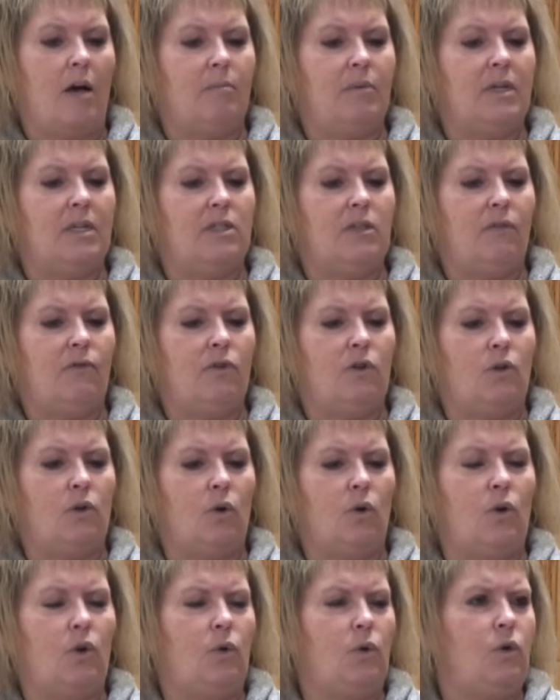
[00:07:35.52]
Because if you
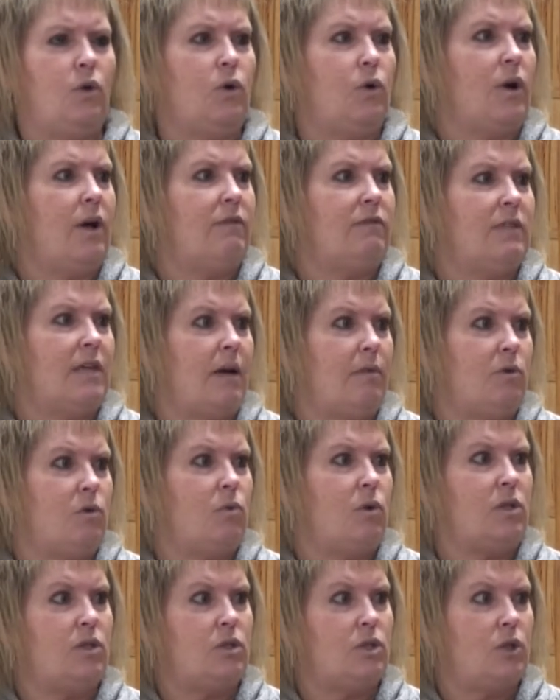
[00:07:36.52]
know you don't have time to
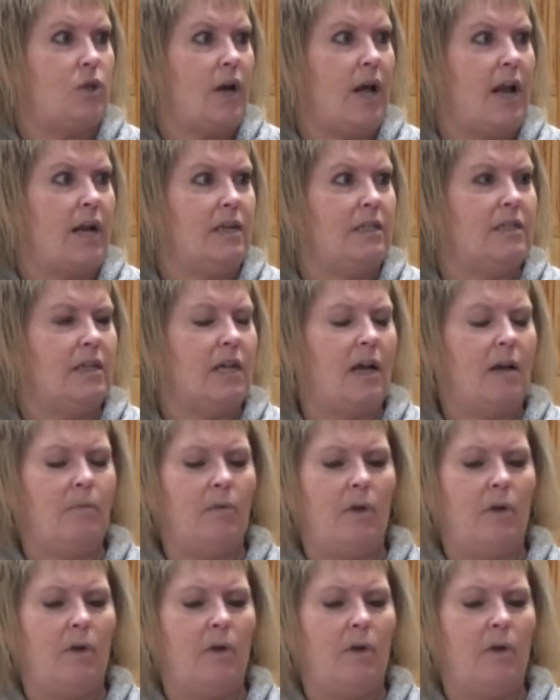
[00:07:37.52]
register ahead of time,